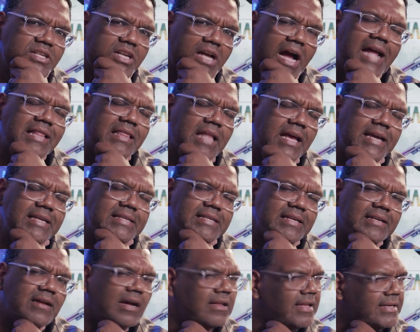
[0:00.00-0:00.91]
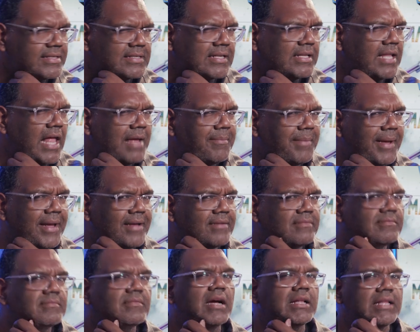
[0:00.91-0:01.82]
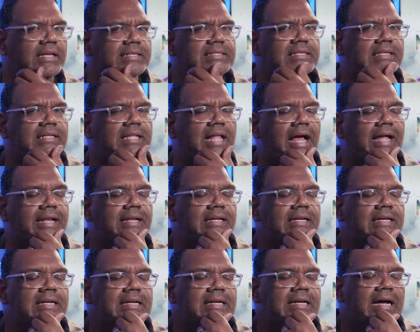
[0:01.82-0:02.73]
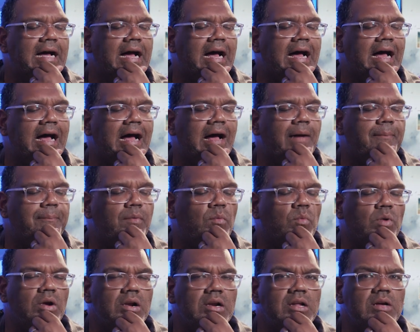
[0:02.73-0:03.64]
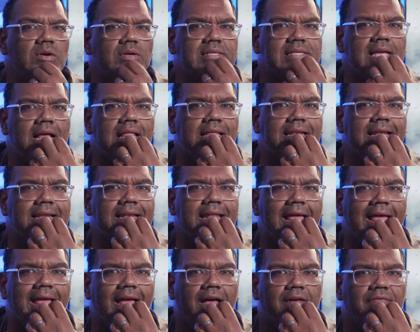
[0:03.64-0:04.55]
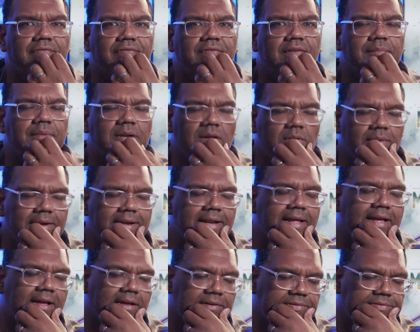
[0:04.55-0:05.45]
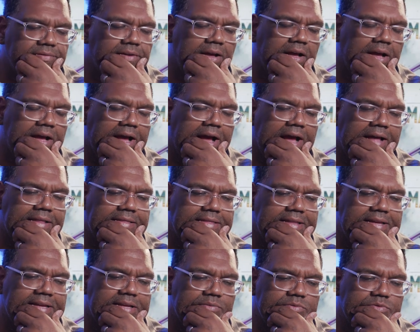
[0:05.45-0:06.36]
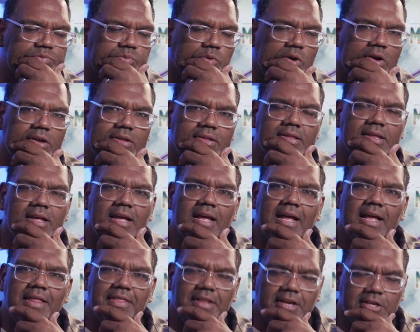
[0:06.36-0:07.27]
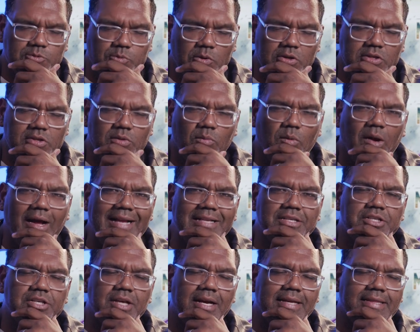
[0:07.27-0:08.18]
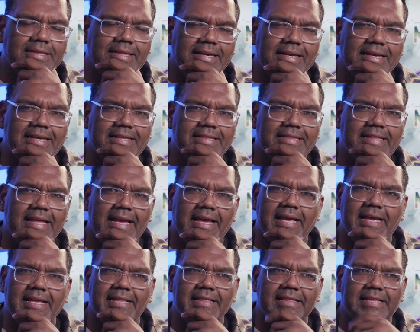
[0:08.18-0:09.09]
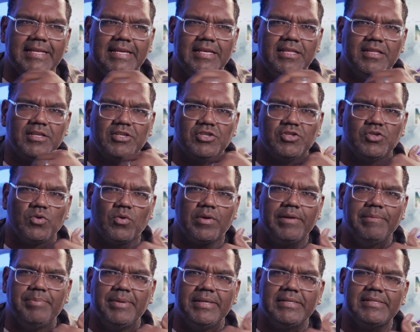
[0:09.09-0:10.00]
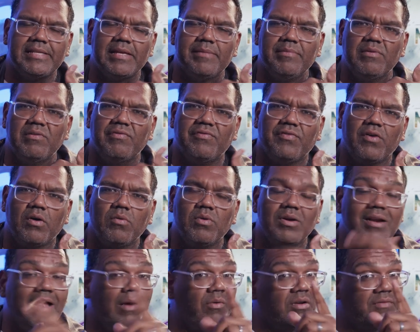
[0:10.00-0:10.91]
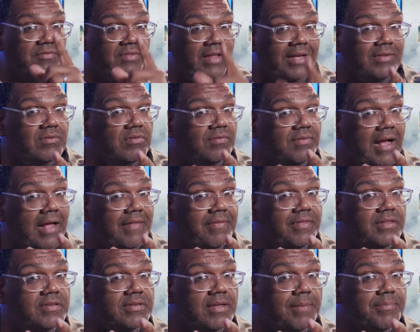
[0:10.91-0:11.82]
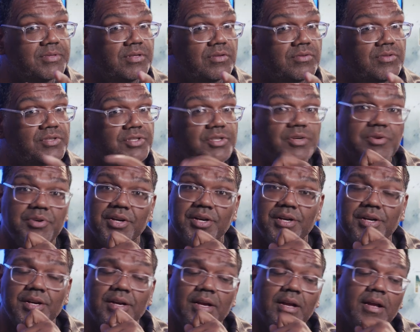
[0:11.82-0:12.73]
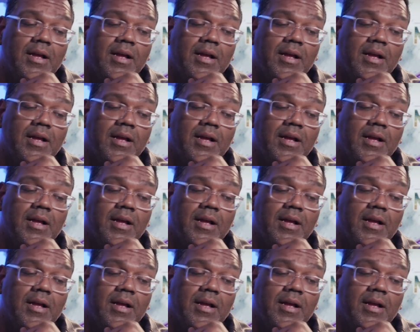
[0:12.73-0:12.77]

I liked it. I liked it a lot, man. I liked it a lot. We're going to go a solid 8.5. I'm going to go 8.5. I think it's worth the watch. I think the story beats, they move forward. I would have liked to have gotten this episode sooner,